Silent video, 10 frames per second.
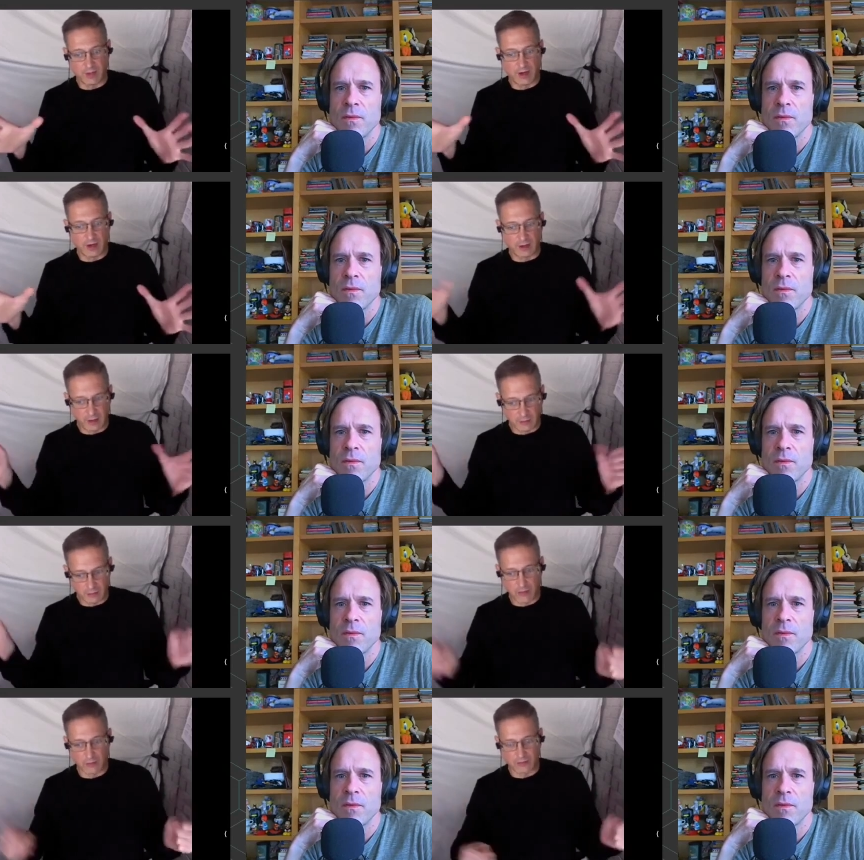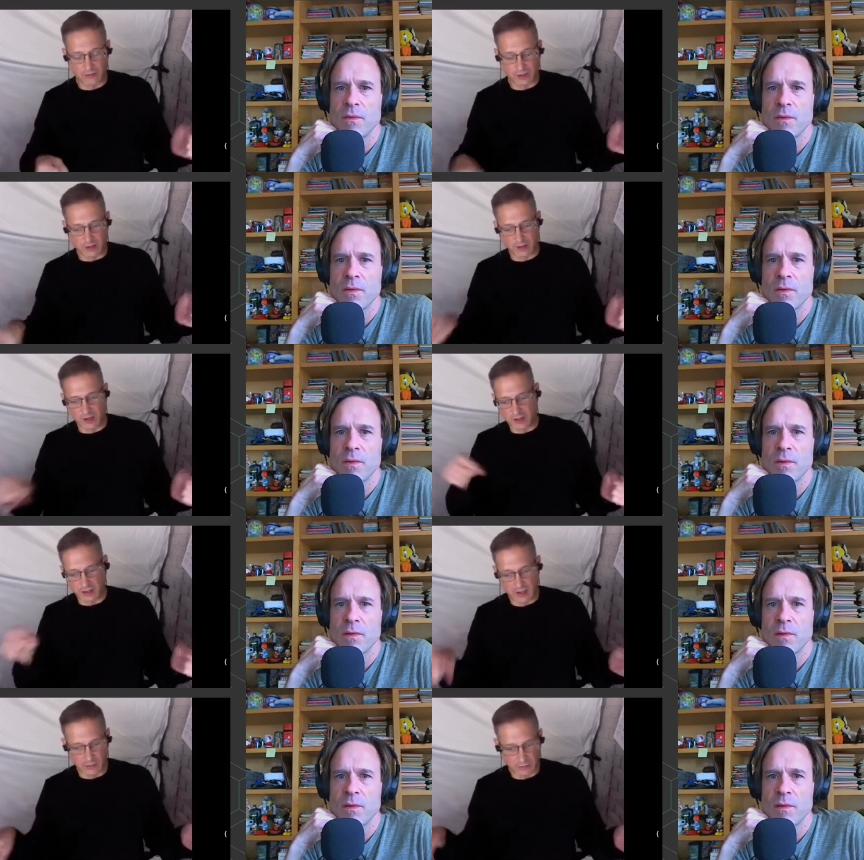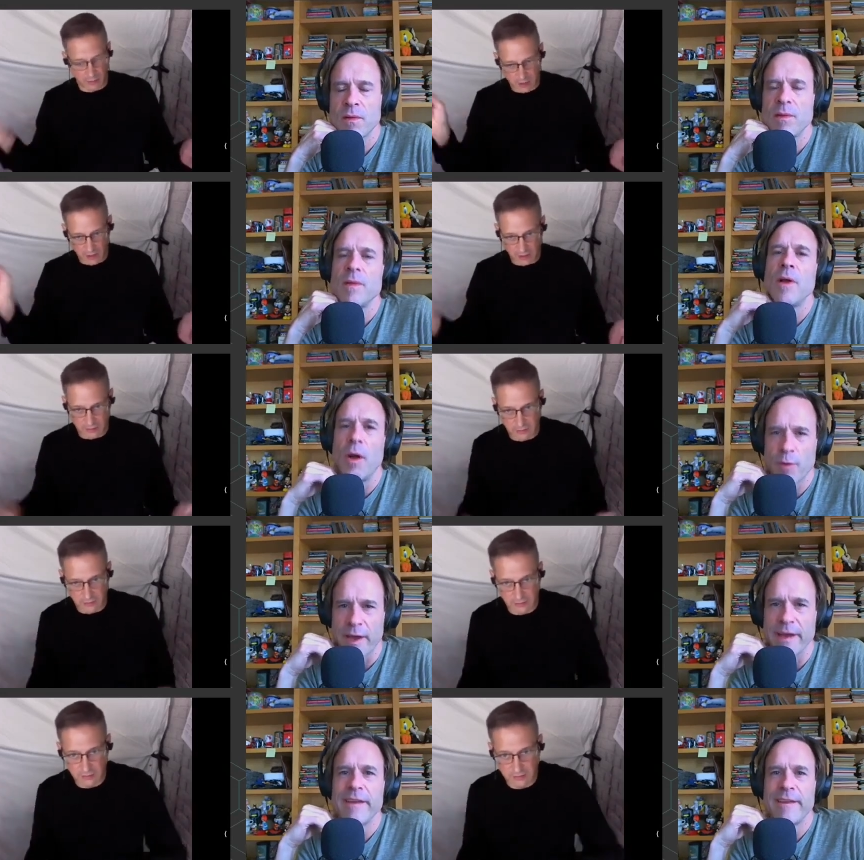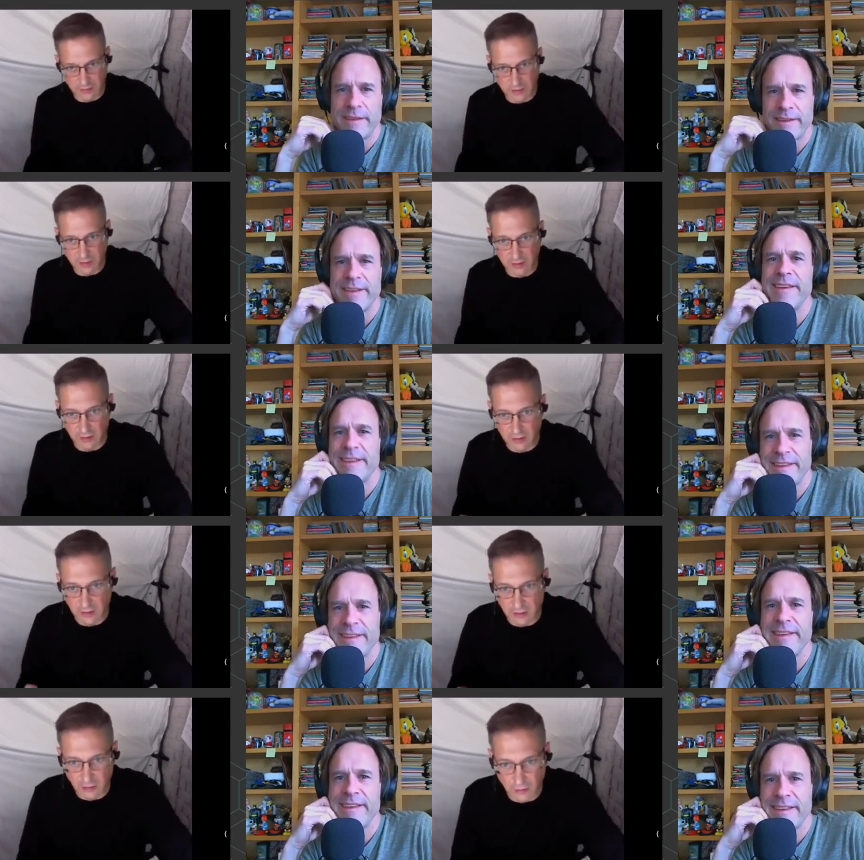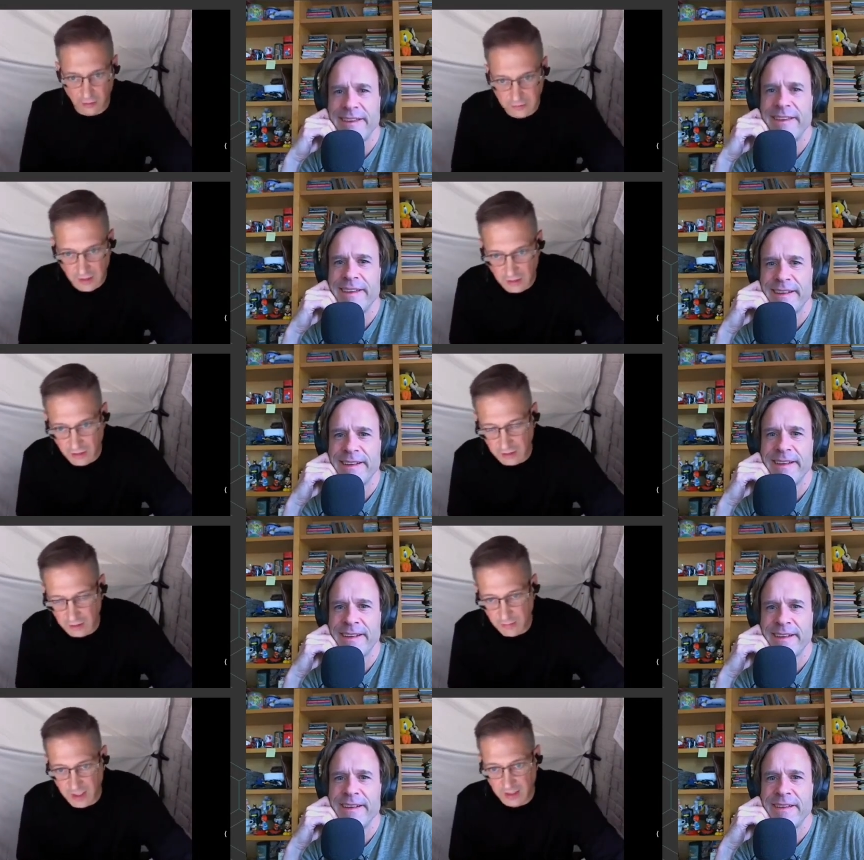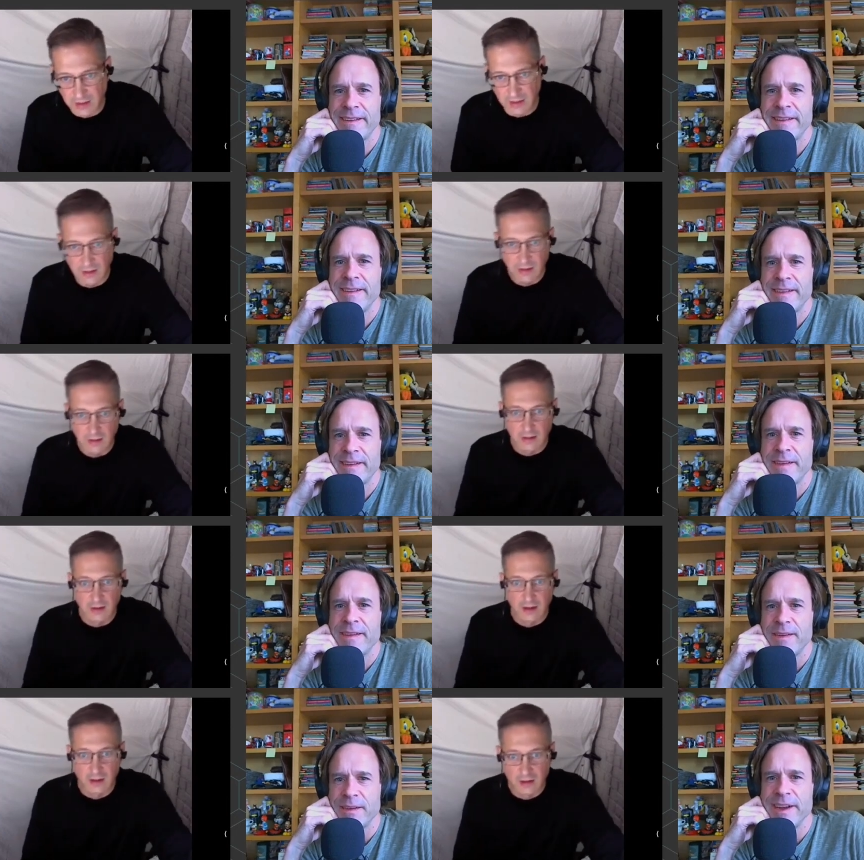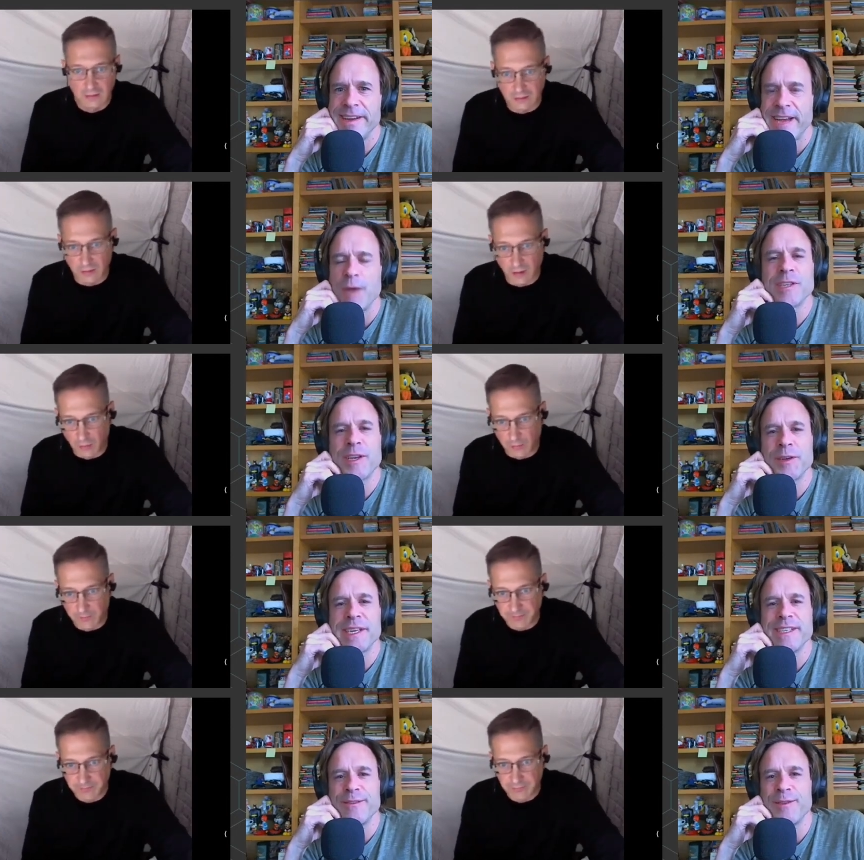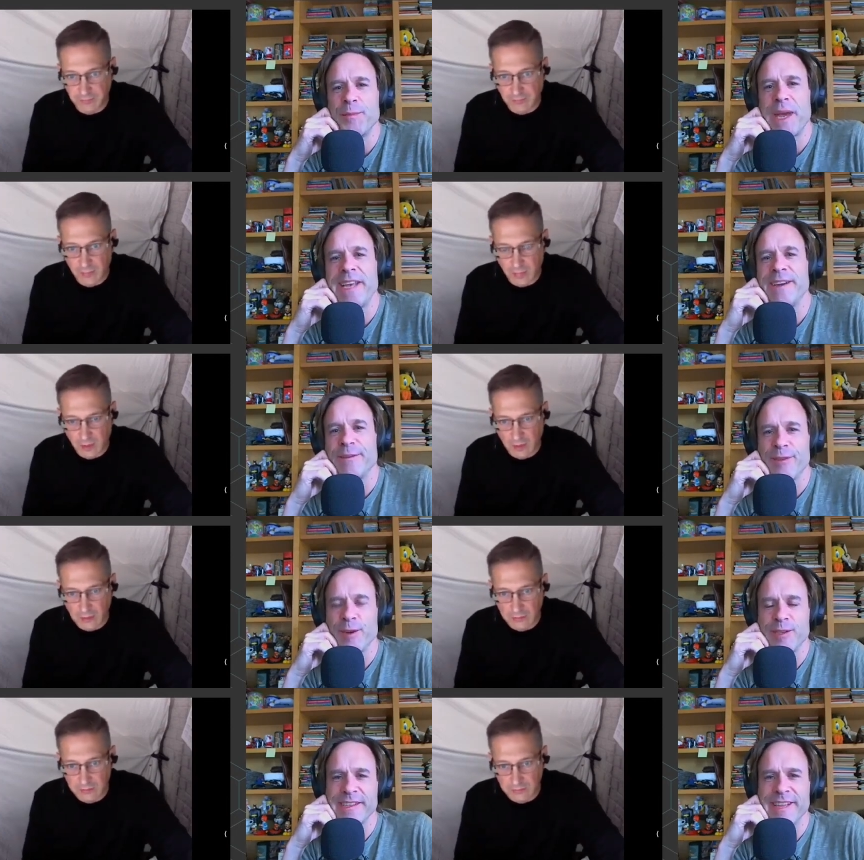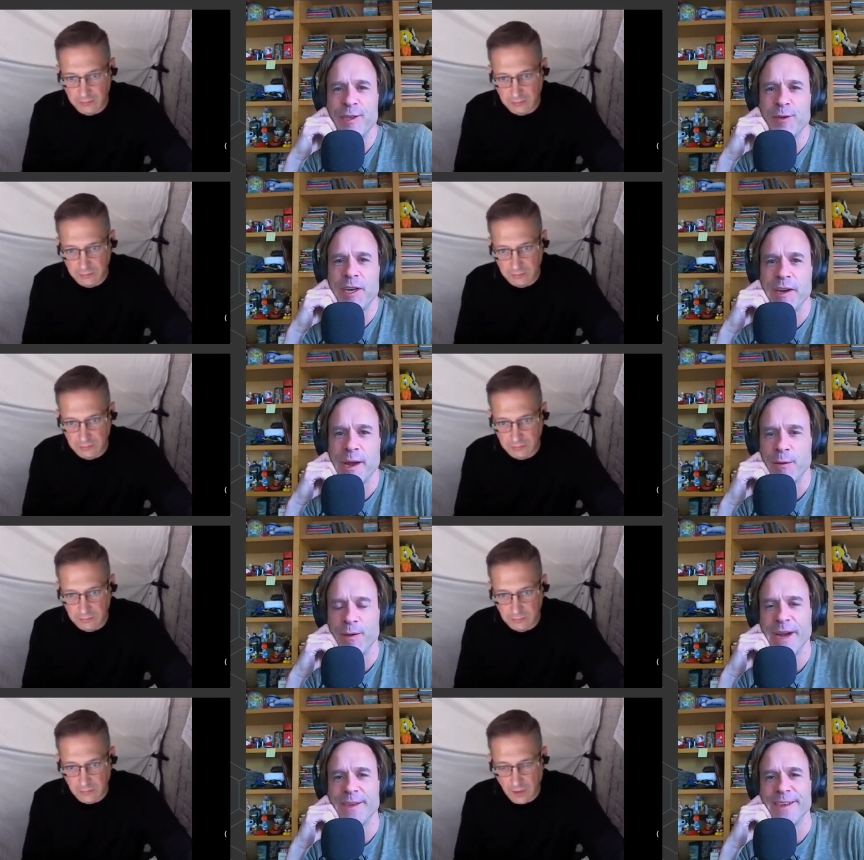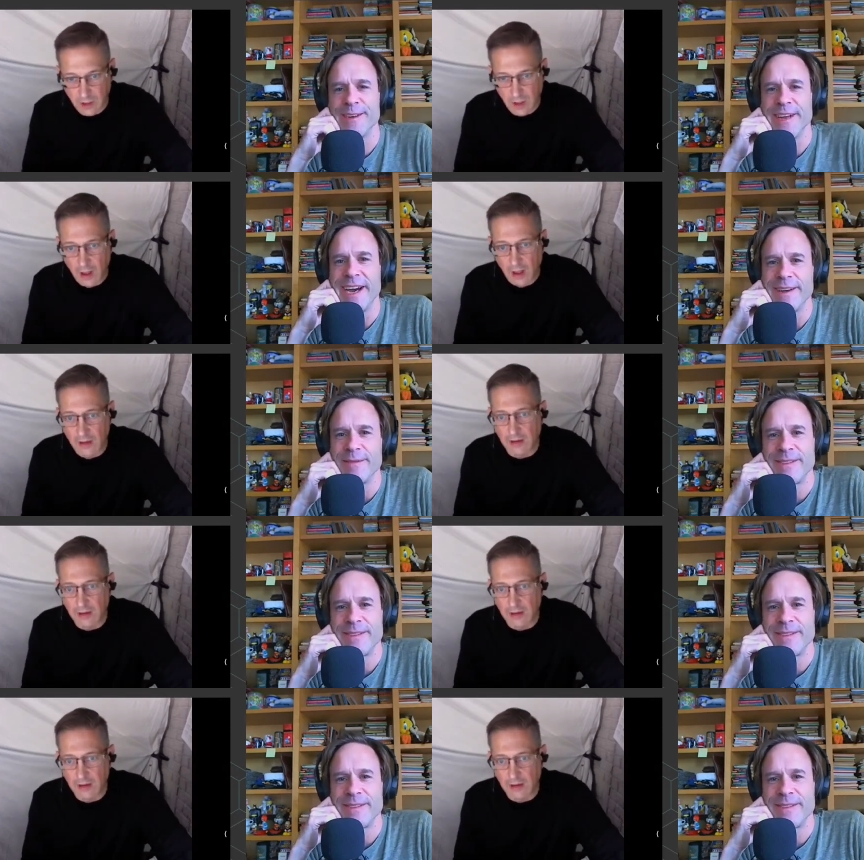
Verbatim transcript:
Speaker 1: from there I will go and start cutting out and okay. and then and then go to town on the paint.
Speaker 2: All right. I was curious so, if you painted it first and then you cut out around it or not.